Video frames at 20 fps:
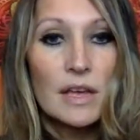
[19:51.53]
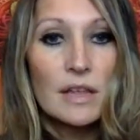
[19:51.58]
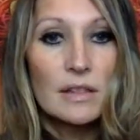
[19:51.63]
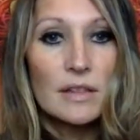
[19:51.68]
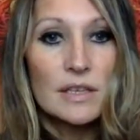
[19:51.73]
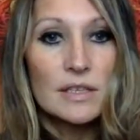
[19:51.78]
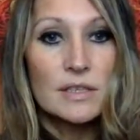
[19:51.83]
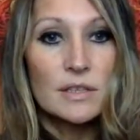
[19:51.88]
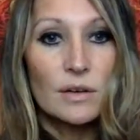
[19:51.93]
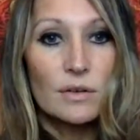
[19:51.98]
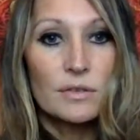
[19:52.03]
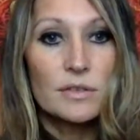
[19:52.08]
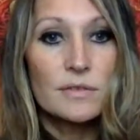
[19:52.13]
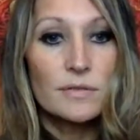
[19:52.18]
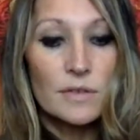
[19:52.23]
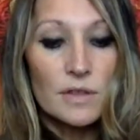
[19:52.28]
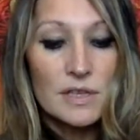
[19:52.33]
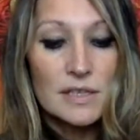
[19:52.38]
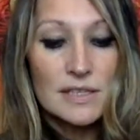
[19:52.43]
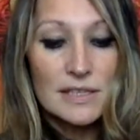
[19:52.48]
This goes
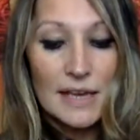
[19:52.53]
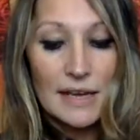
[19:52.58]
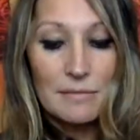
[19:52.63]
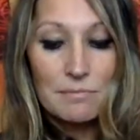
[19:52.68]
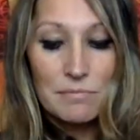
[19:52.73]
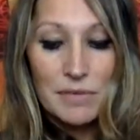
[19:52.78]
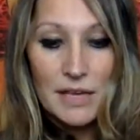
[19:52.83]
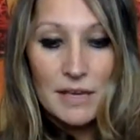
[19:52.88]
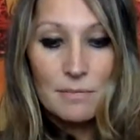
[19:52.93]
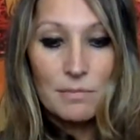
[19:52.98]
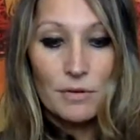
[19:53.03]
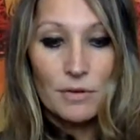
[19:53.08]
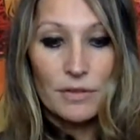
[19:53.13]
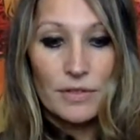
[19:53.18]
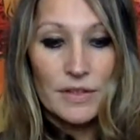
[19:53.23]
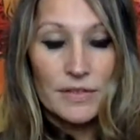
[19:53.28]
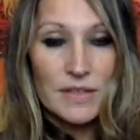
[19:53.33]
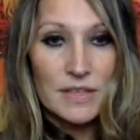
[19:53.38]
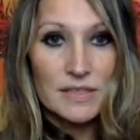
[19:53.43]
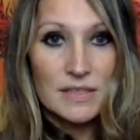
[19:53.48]
for the same people
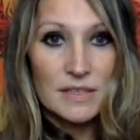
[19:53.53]
that this